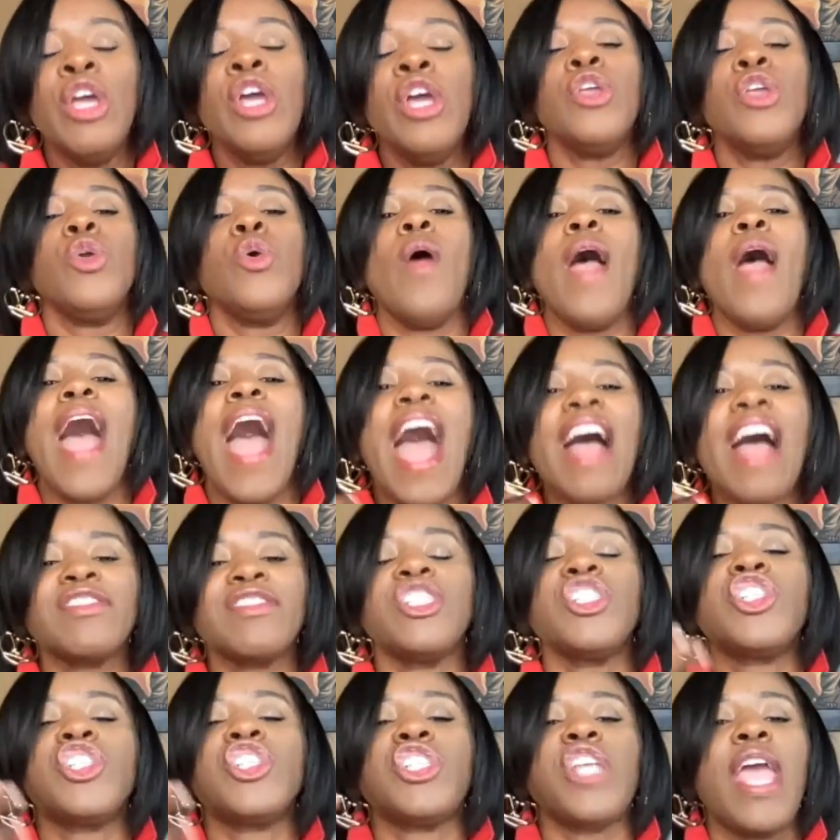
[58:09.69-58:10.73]
You have to
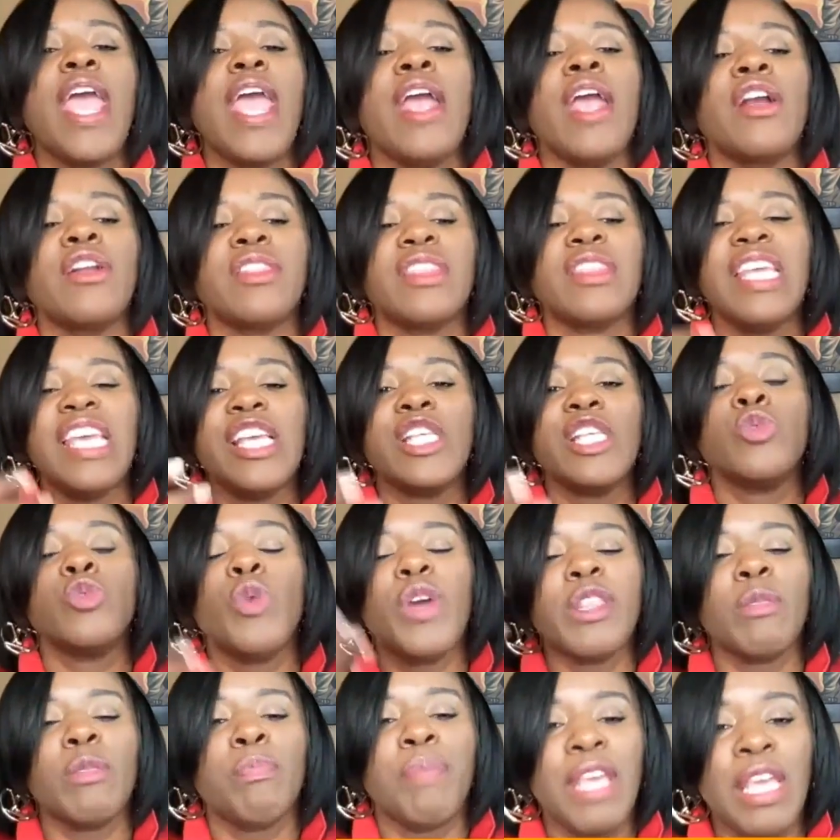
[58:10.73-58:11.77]
share things
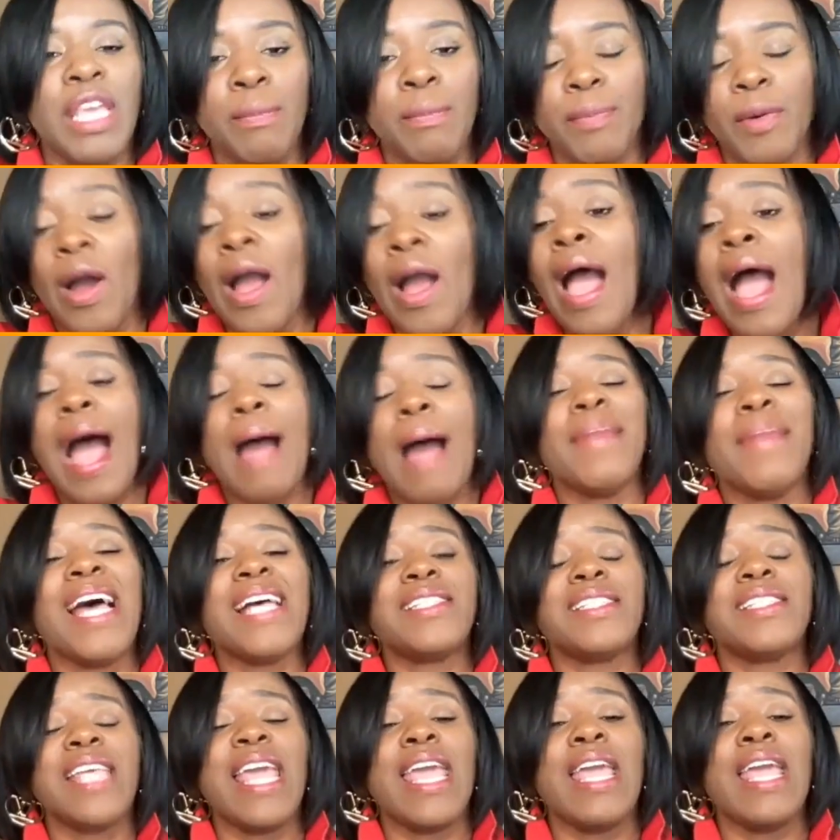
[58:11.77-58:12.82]
with people. I'm not
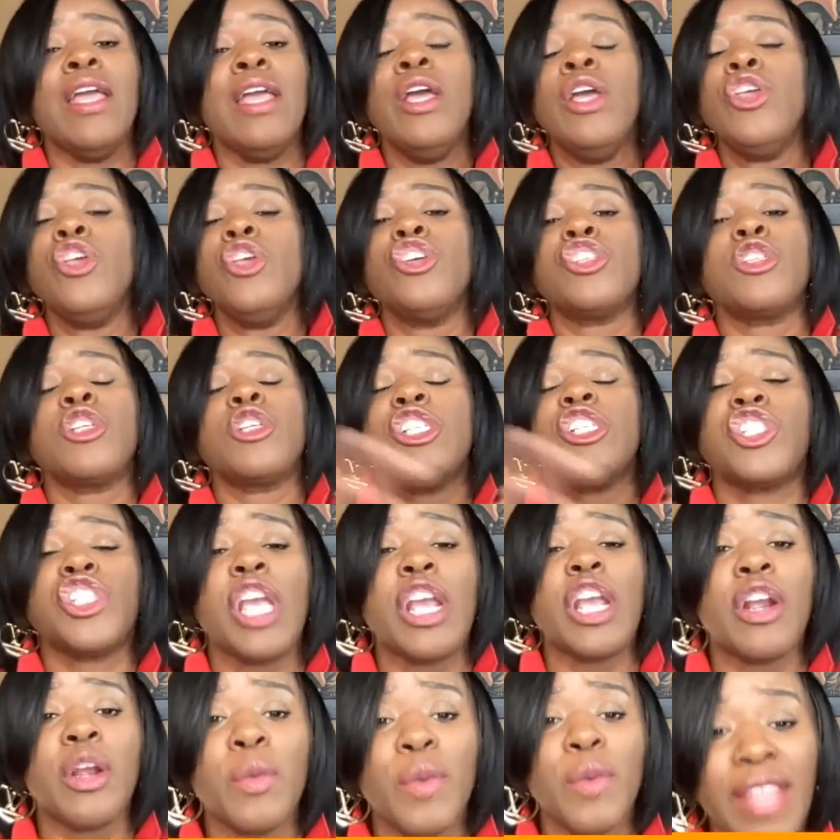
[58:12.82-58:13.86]
saying you're
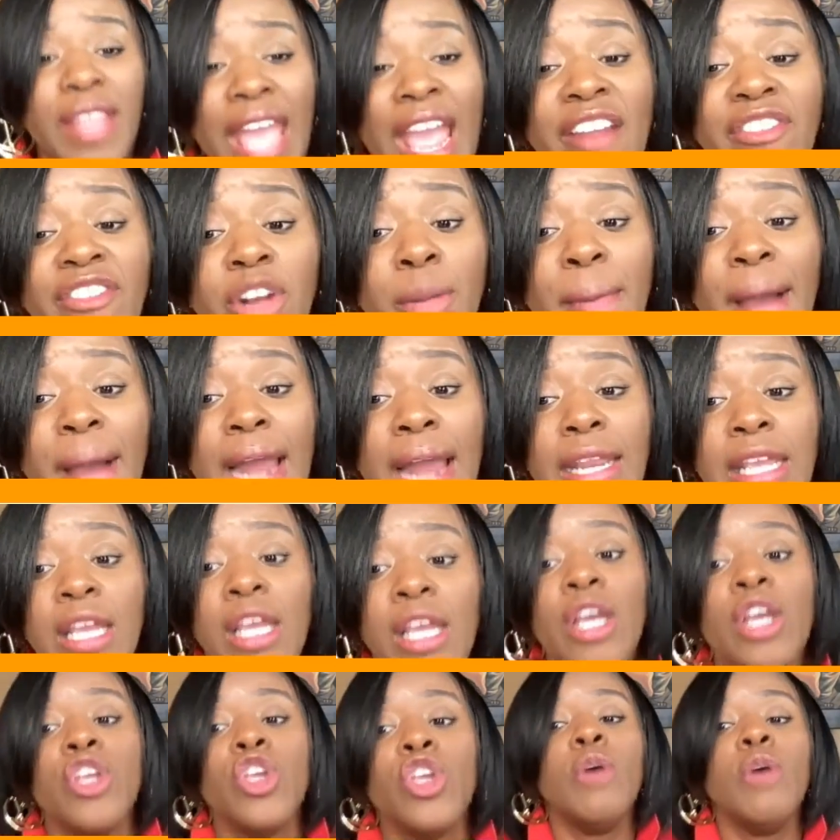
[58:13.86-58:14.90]
sharing with everybody.
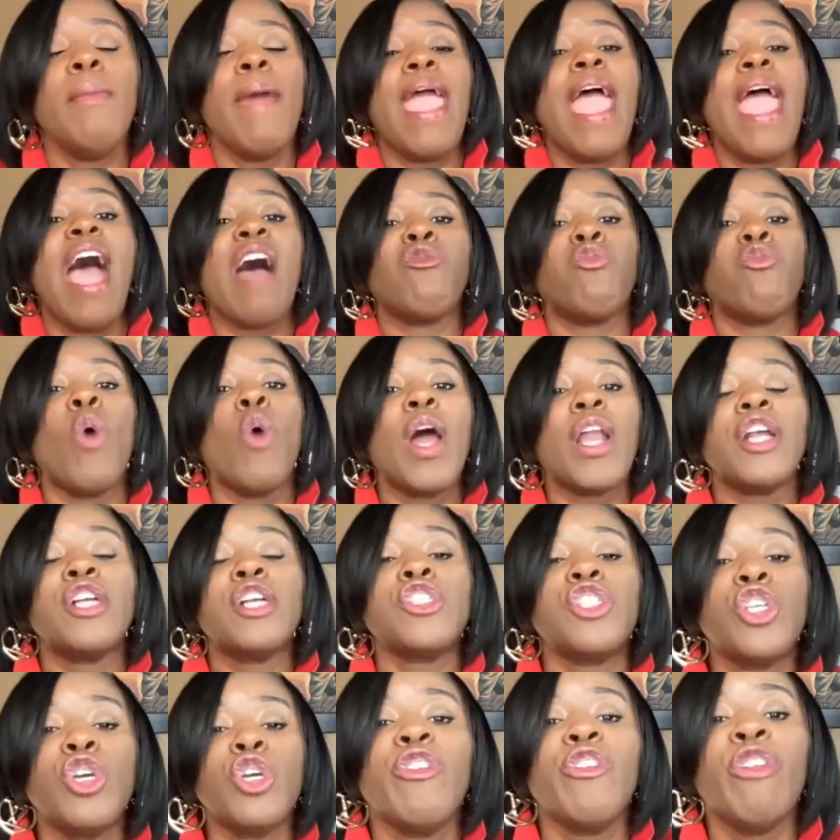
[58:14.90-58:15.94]
You may have one or
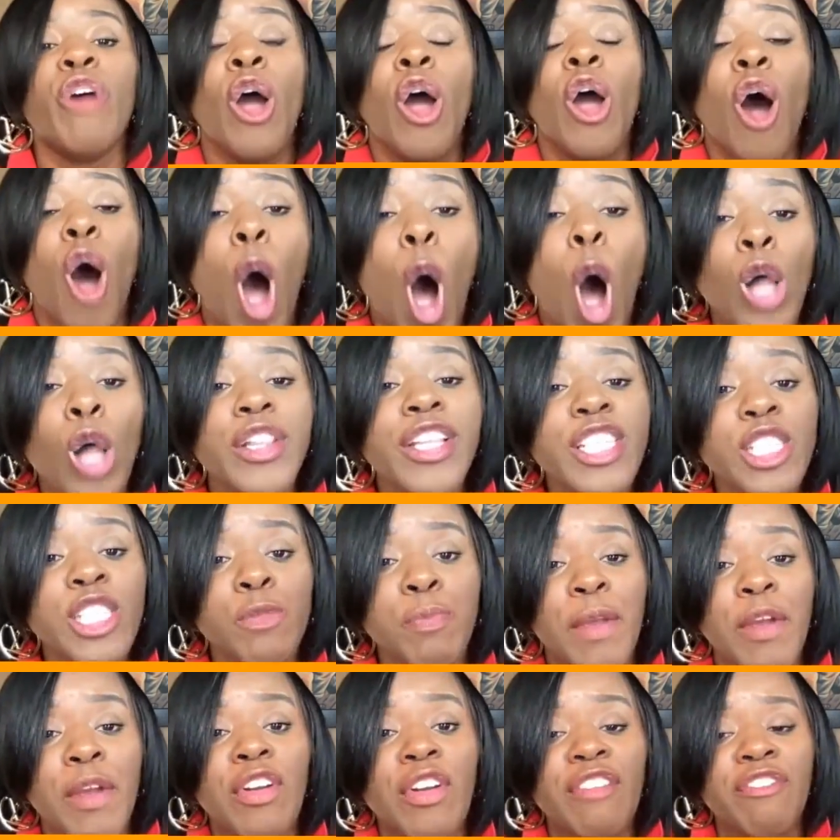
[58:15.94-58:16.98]
two Holy
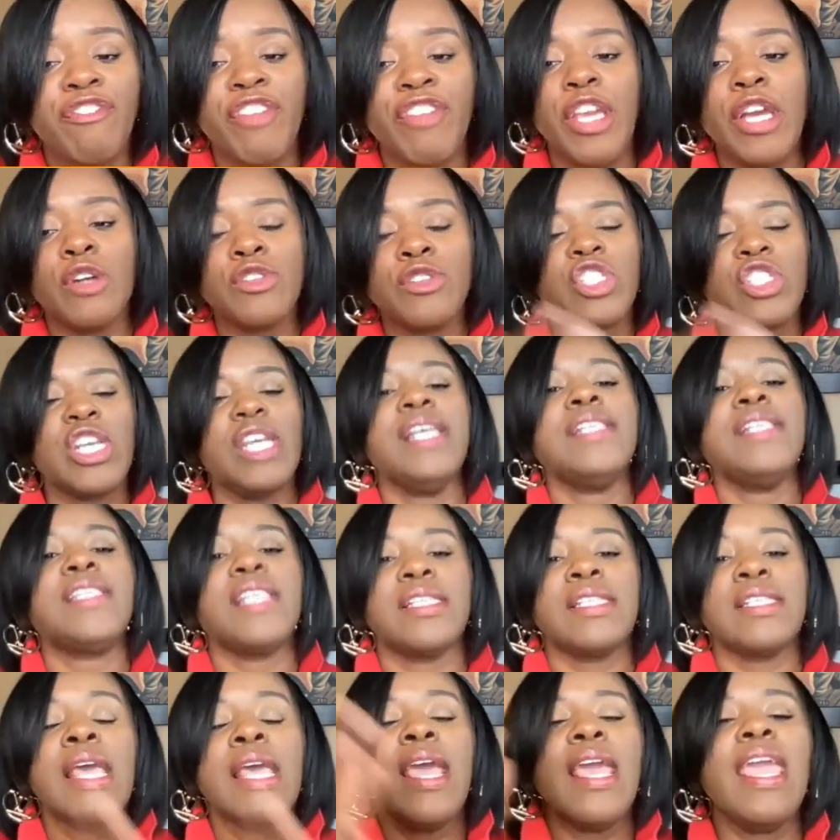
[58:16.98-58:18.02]
Spirit filled.
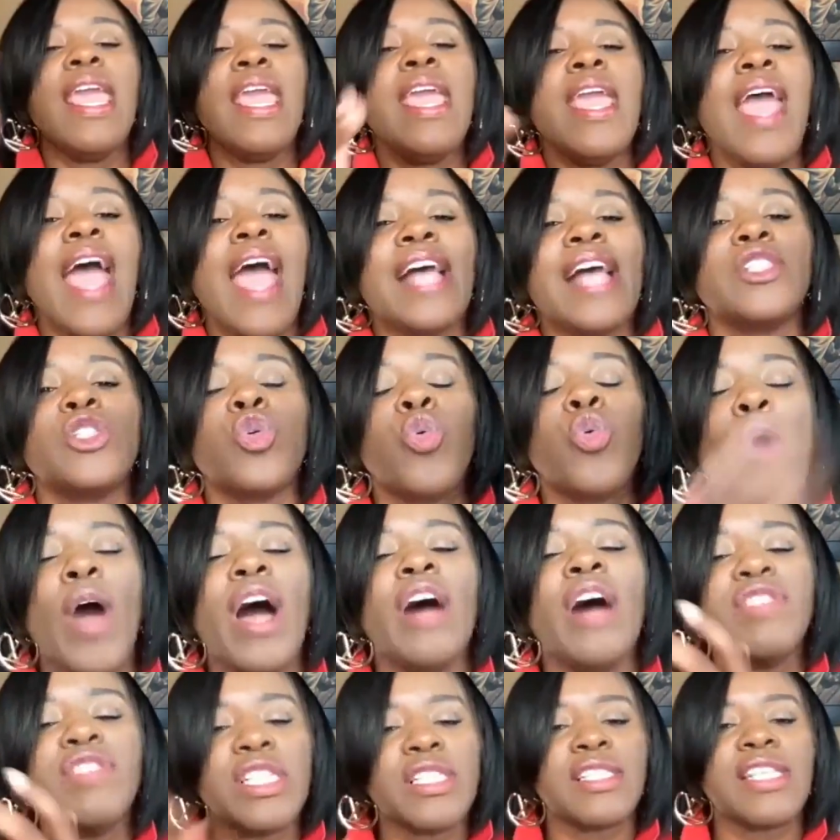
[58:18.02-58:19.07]
Jesus, he had
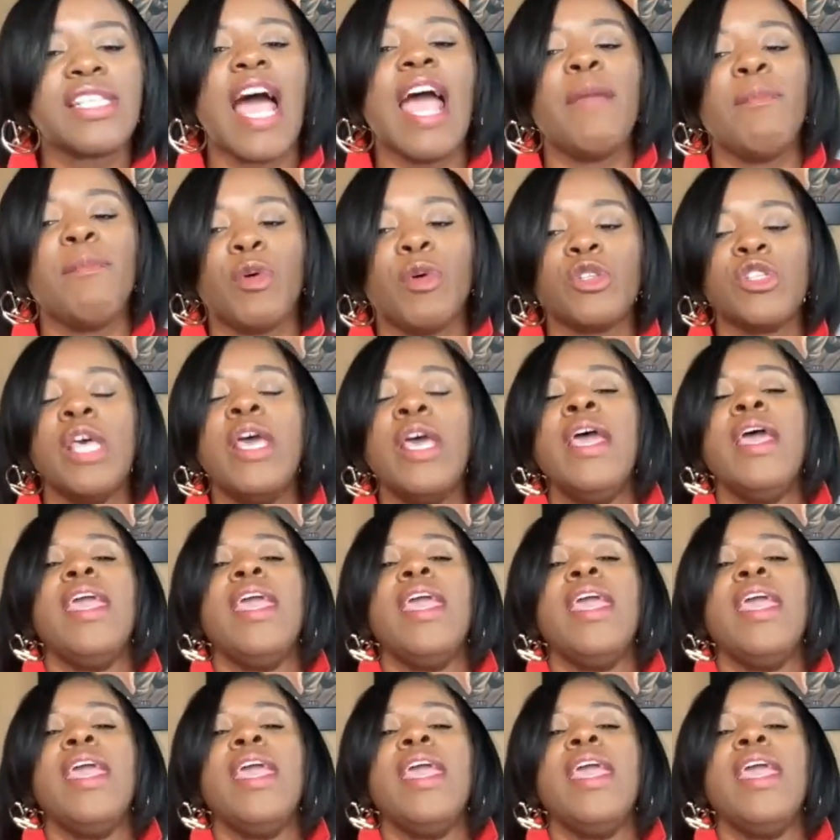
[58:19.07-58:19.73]
12 disciples.